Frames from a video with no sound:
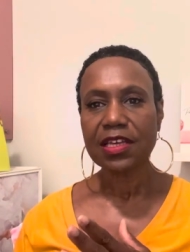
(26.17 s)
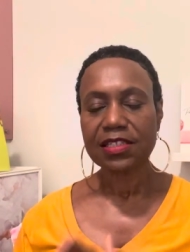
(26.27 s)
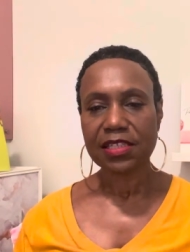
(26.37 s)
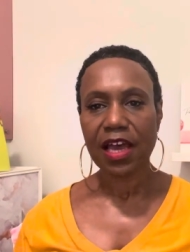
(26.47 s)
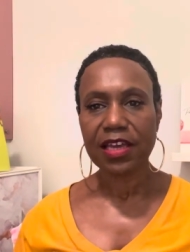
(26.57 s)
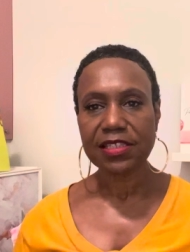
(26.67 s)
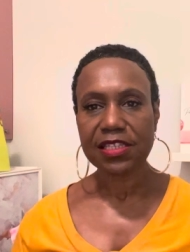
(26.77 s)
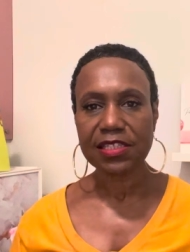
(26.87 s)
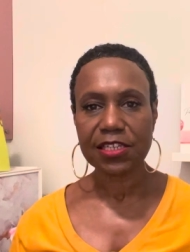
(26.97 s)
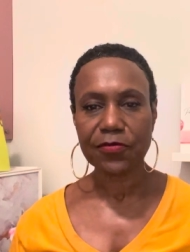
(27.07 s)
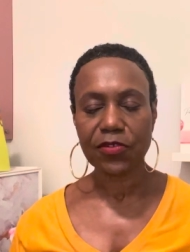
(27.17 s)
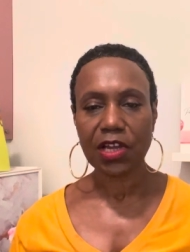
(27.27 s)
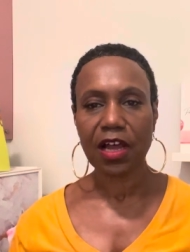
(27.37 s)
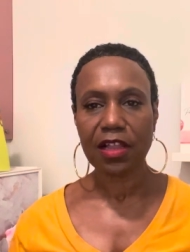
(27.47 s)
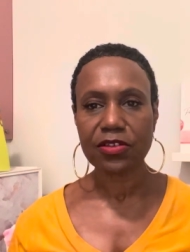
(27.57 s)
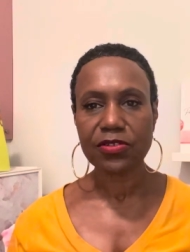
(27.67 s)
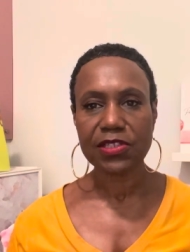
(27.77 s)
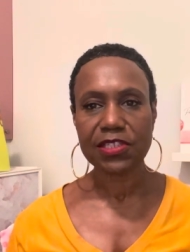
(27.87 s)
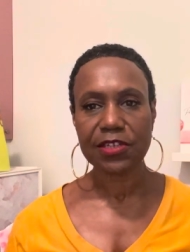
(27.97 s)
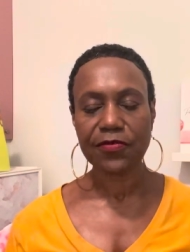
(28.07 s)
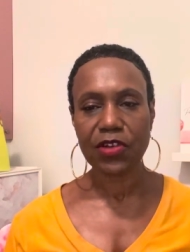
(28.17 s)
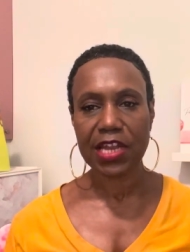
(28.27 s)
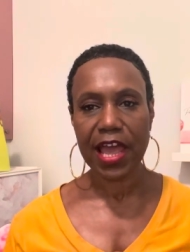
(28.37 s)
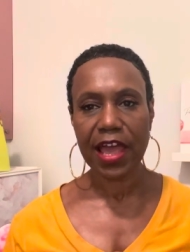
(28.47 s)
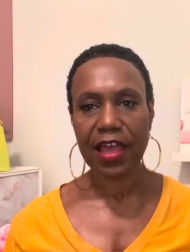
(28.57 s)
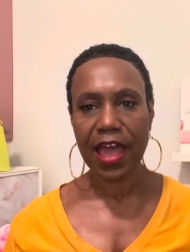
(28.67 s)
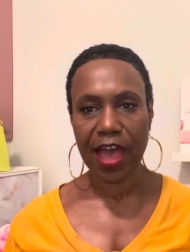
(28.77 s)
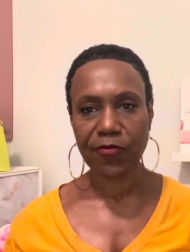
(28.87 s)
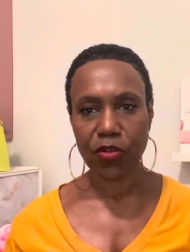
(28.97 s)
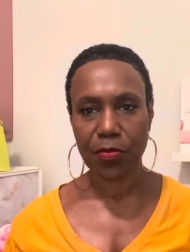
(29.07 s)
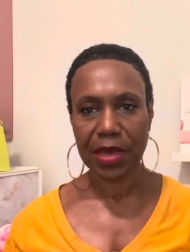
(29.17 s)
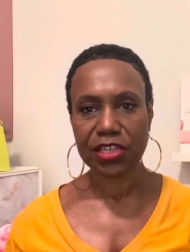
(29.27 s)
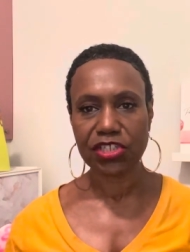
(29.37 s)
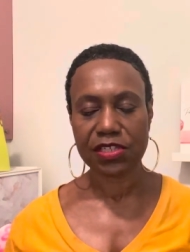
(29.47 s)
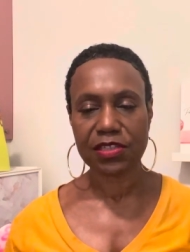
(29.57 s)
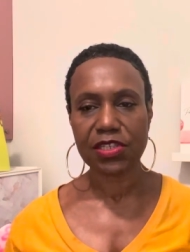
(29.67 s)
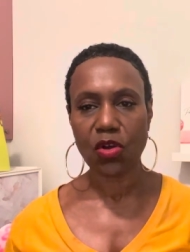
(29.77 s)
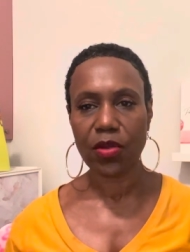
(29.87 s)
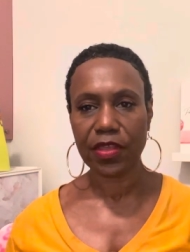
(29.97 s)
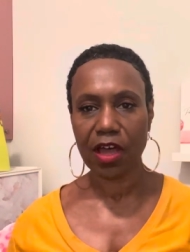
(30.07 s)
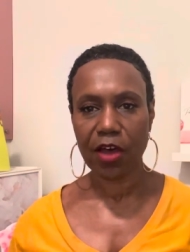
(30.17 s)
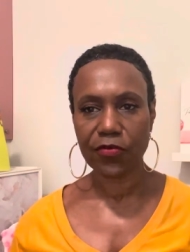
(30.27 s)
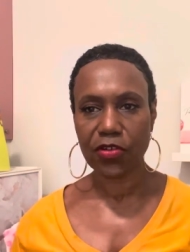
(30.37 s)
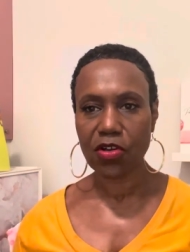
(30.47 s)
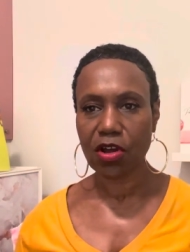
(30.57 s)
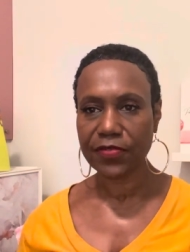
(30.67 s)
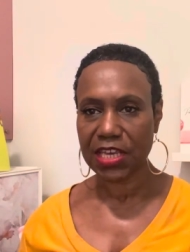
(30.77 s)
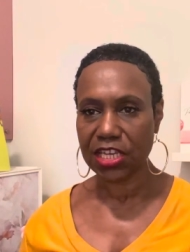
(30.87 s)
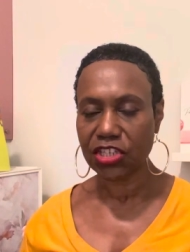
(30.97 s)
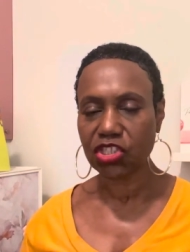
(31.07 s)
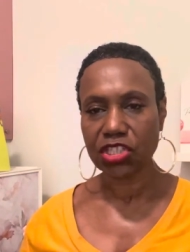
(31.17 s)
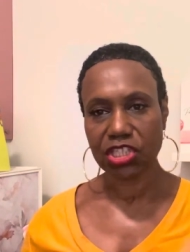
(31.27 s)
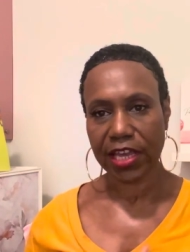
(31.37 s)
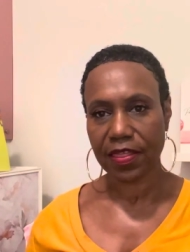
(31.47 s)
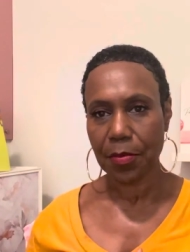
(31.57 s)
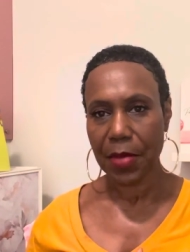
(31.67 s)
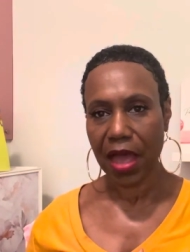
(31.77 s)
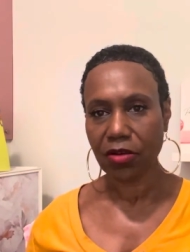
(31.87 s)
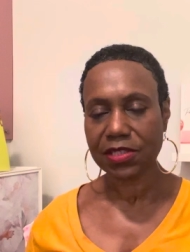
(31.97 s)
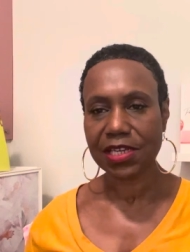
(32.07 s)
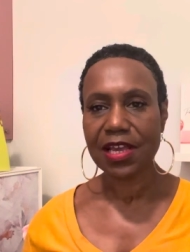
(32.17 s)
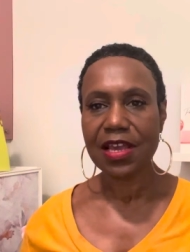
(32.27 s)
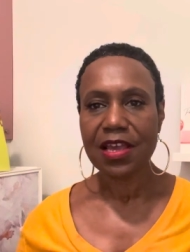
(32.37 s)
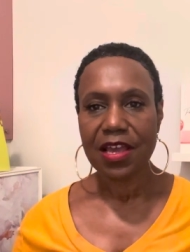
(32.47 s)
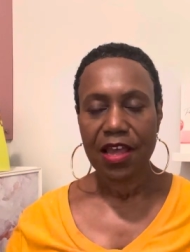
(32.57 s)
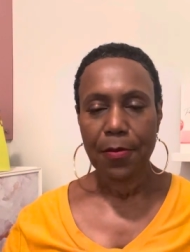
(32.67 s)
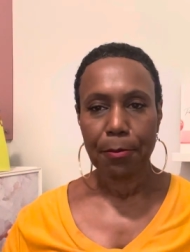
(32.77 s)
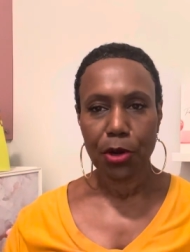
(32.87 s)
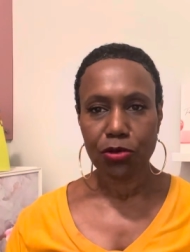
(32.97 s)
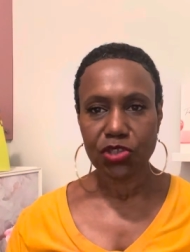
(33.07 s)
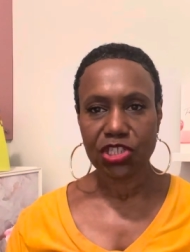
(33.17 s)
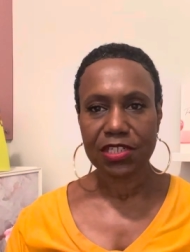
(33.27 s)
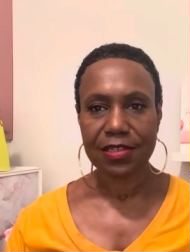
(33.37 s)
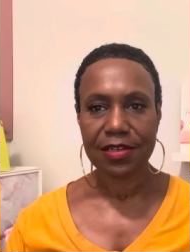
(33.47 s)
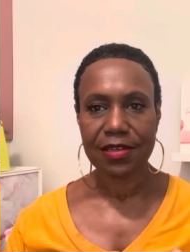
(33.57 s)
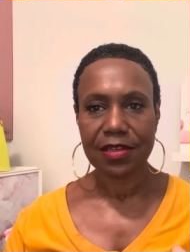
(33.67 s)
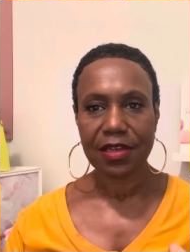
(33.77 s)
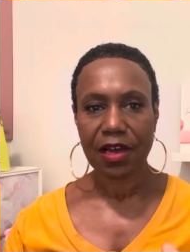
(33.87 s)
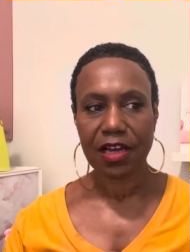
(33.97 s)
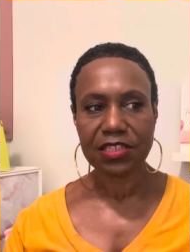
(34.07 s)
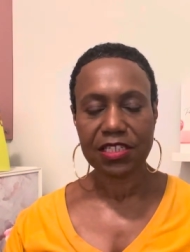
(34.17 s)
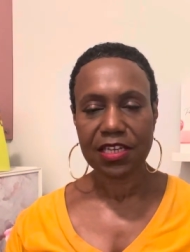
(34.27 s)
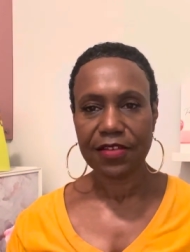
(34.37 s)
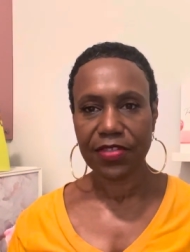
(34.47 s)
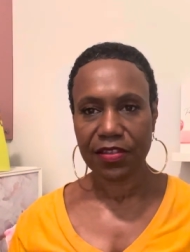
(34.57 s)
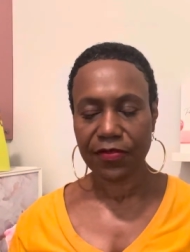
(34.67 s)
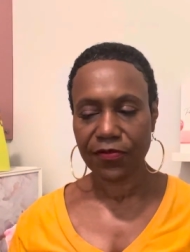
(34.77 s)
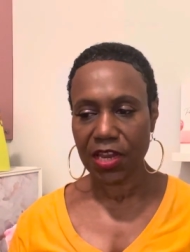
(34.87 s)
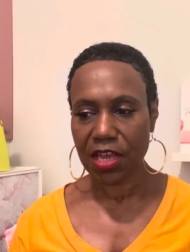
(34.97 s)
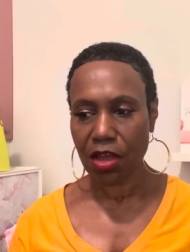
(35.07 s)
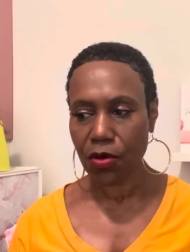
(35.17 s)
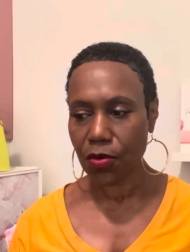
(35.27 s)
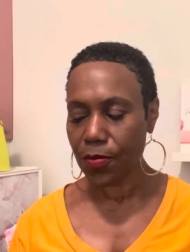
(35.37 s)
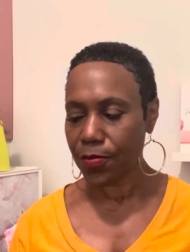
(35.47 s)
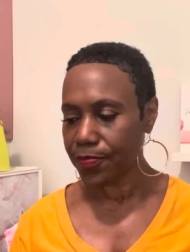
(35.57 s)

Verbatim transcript: sizes, different colors, different affirmations on the cover of each. Check them out. Merch underneath this video.